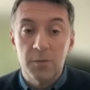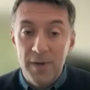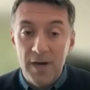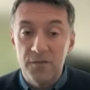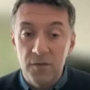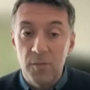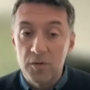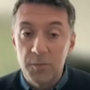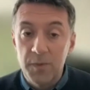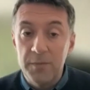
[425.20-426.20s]
better for
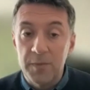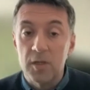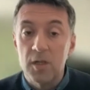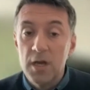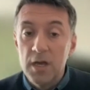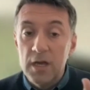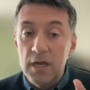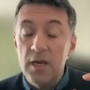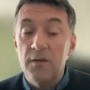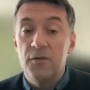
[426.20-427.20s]
most people
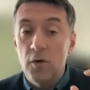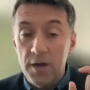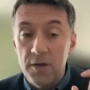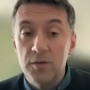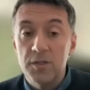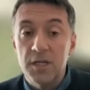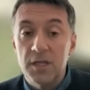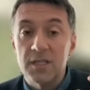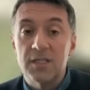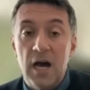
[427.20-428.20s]
if you are using
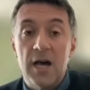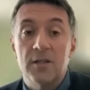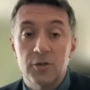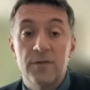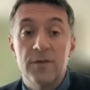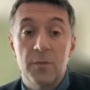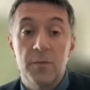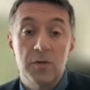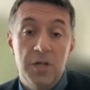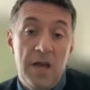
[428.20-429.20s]
this data-driven
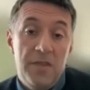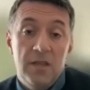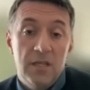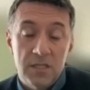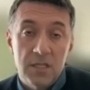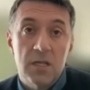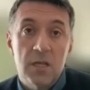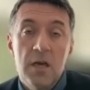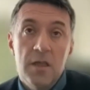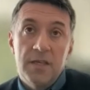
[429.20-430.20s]
approach. I think this
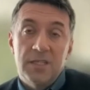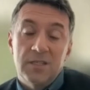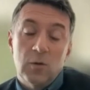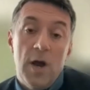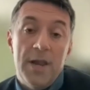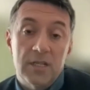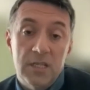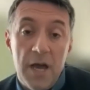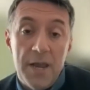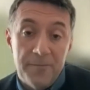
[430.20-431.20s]
is quite
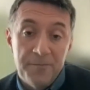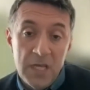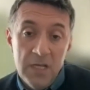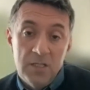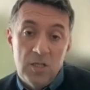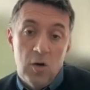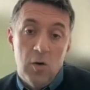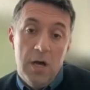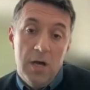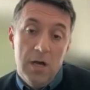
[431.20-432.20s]
exciting.
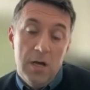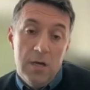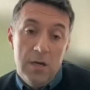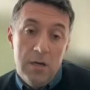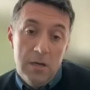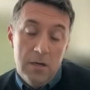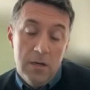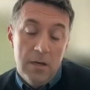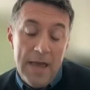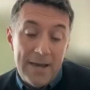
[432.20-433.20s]
So
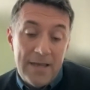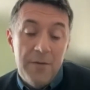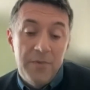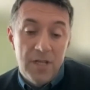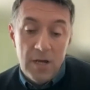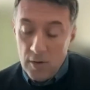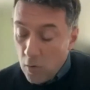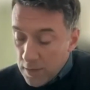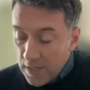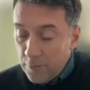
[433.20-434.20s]
and can be done
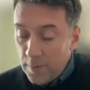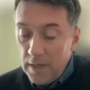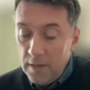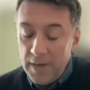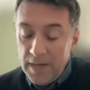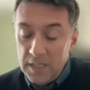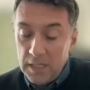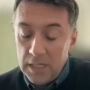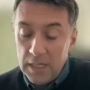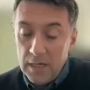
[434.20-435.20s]
only if we
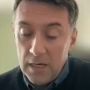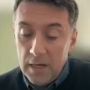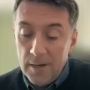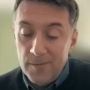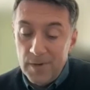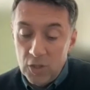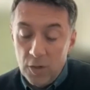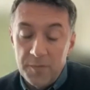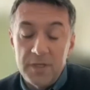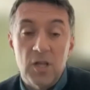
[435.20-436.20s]
basically
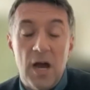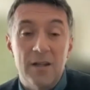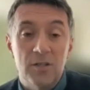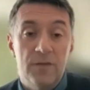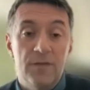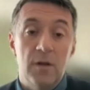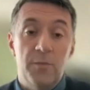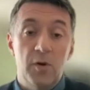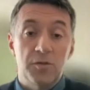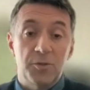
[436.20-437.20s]
adopt this data-driven
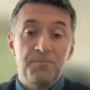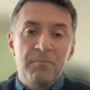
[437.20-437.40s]
approach.